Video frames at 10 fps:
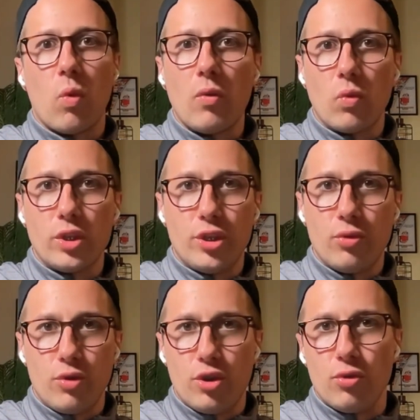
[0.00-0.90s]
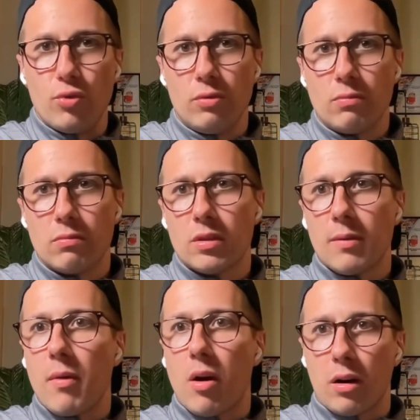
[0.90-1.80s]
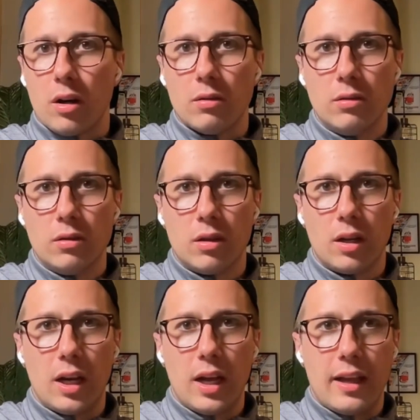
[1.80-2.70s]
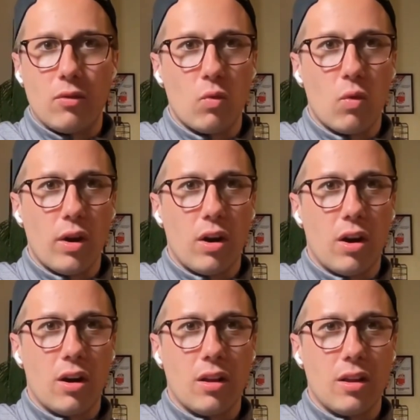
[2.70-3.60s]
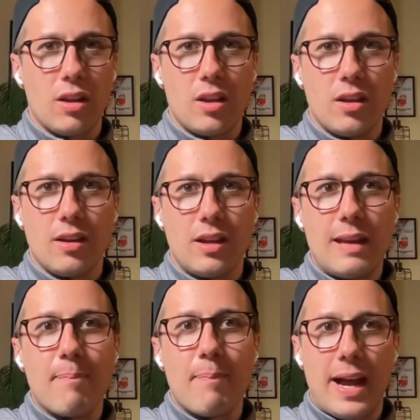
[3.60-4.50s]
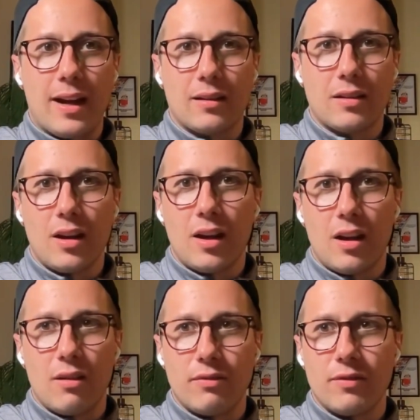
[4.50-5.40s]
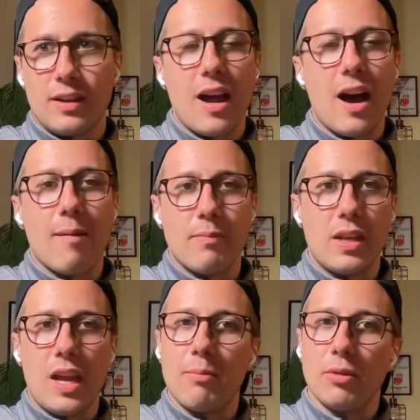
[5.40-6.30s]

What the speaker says: what would you do tomorrow? And what are the impacts of not being